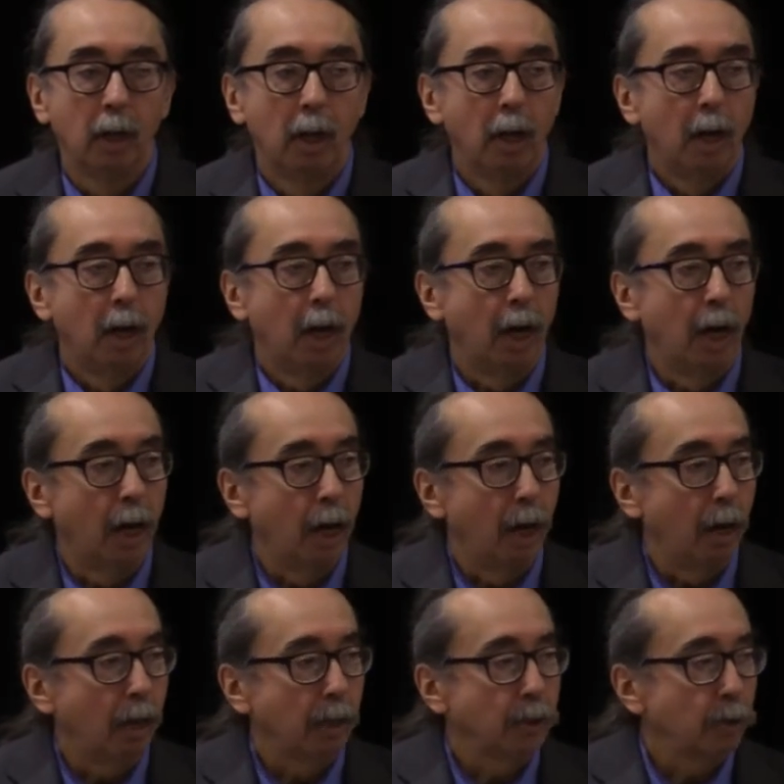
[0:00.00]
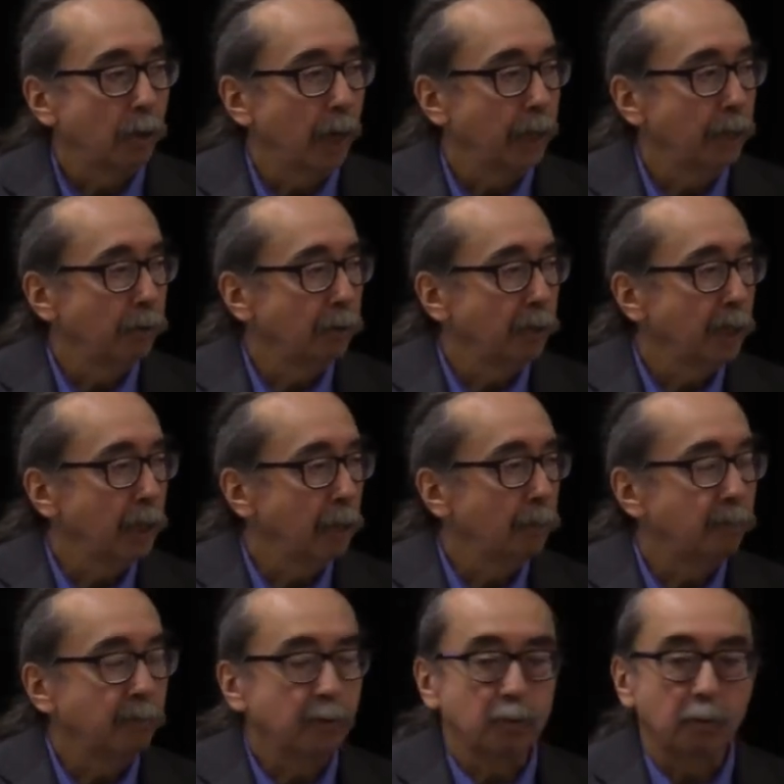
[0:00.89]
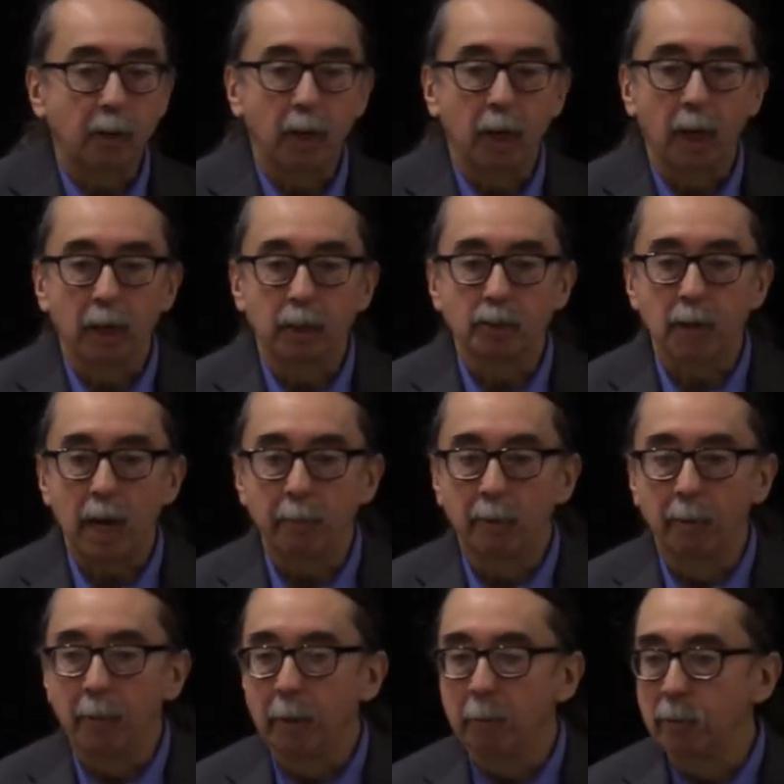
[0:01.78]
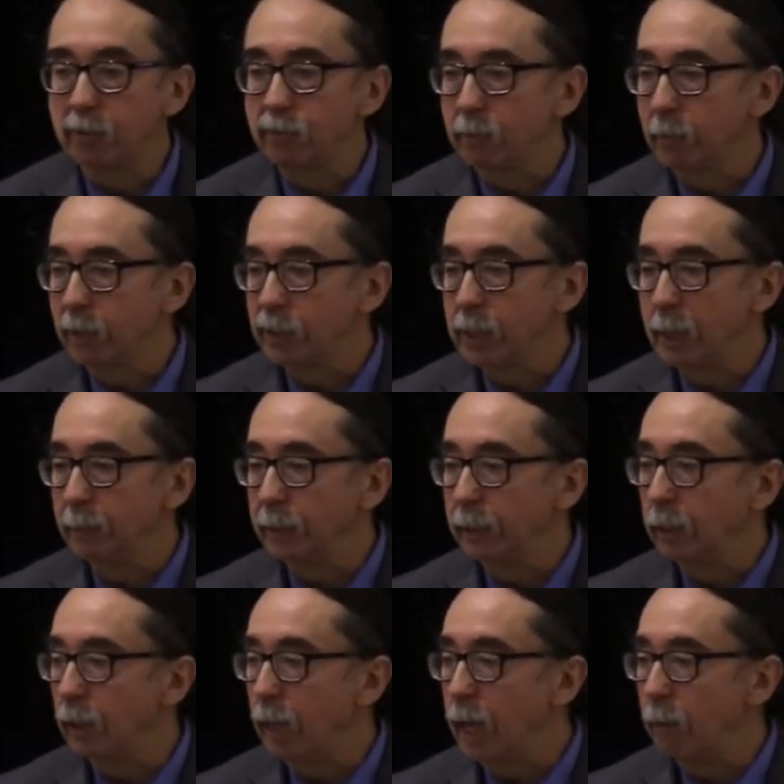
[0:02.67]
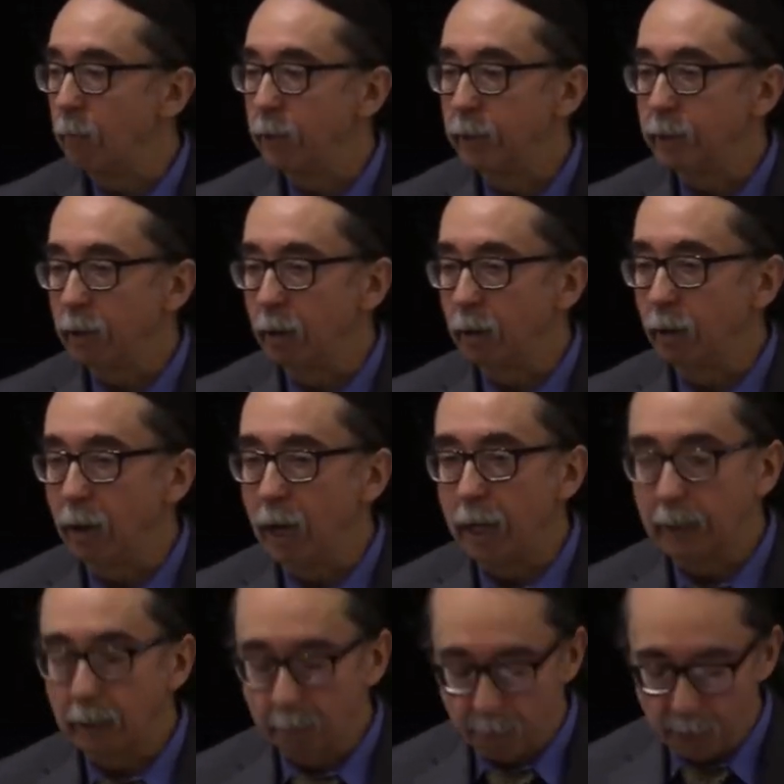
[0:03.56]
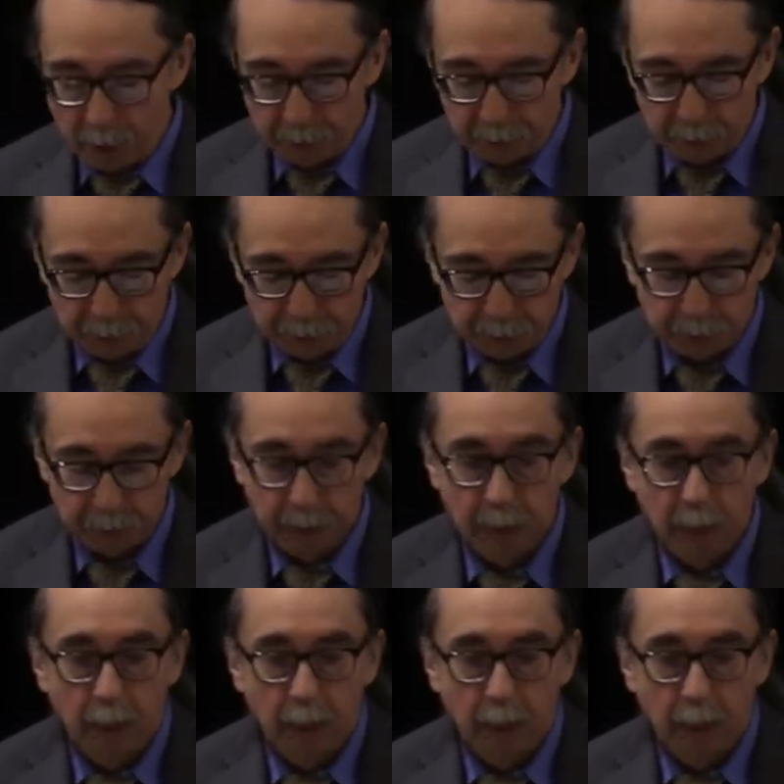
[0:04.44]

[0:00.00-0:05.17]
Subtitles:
trying to keep tribal members from accepting allotment or allotting process,